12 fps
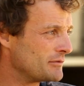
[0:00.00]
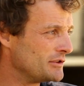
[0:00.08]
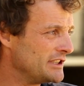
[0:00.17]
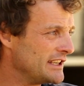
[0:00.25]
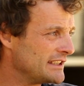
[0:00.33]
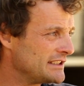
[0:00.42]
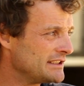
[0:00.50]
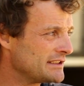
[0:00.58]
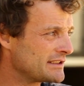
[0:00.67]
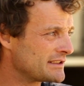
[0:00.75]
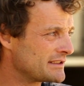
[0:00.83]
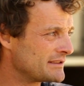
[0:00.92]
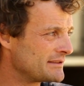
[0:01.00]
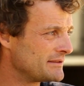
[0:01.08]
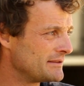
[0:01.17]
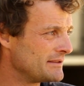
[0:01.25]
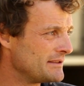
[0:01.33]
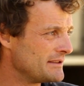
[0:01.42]
Molinettis,
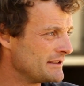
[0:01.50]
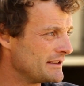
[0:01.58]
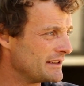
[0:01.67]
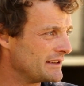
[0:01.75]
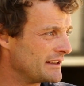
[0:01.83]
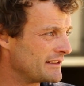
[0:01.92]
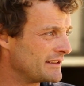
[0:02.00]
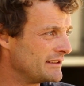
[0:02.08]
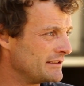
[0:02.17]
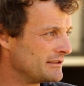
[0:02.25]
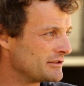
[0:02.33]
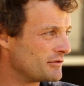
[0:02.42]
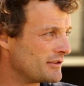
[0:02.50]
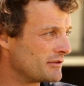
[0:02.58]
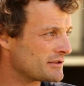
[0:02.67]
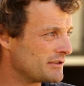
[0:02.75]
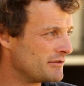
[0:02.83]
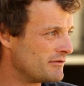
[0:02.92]
and I think
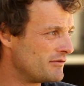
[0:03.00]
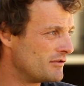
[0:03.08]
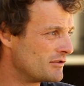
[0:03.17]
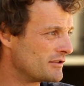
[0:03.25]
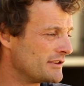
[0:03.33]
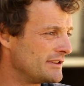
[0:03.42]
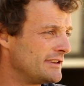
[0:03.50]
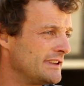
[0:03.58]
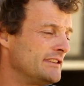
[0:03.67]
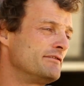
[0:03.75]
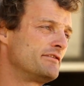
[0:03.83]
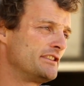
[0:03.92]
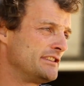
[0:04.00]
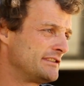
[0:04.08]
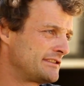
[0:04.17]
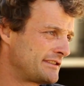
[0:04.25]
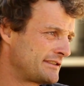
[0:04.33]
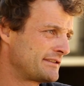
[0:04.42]
2004 Infinite,
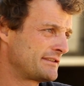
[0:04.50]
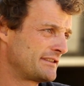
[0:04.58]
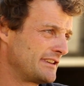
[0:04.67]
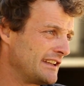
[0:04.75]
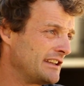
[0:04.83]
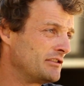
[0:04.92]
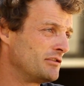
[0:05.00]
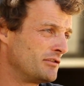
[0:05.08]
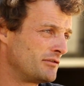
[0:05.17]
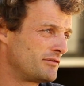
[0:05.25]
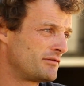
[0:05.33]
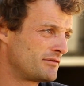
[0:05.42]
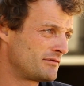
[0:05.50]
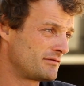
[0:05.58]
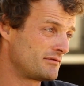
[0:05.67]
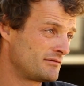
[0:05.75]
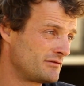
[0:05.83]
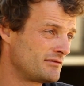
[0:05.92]
end of
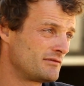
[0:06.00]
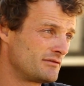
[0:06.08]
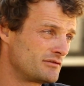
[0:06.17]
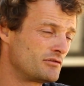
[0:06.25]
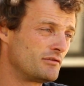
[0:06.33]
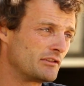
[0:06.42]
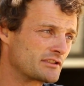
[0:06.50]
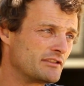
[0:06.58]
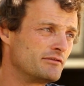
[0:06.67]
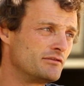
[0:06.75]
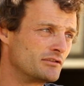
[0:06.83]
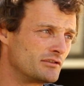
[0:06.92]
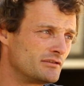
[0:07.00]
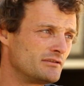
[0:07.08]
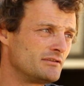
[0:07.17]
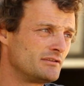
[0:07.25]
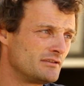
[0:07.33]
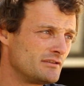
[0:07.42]
2004.
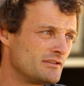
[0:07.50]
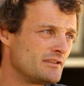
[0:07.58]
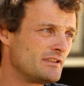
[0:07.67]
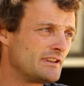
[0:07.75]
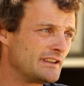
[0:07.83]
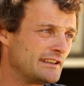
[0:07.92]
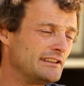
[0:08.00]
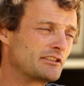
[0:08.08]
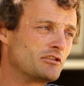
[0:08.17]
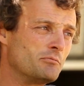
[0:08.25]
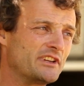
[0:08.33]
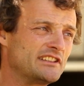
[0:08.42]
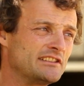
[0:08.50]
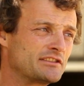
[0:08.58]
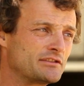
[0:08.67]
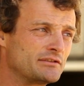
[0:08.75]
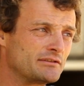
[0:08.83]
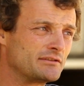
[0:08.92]
In the
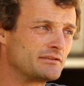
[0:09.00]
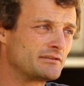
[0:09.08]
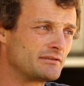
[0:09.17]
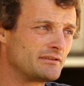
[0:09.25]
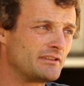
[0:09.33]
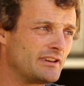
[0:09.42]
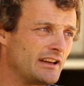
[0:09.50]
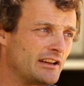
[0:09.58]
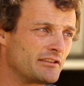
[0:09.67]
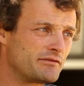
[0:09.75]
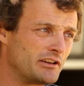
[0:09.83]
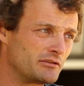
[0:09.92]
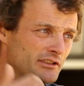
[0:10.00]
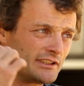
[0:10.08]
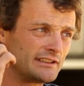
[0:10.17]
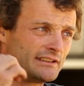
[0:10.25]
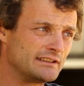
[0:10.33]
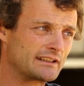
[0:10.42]
competition, I found it
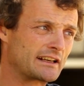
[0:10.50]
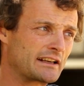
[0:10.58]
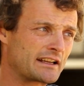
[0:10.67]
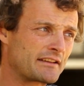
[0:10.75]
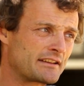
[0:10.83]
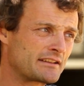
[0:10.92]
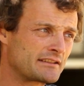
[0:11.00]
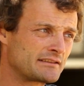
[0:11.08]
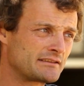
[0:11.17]
in Granada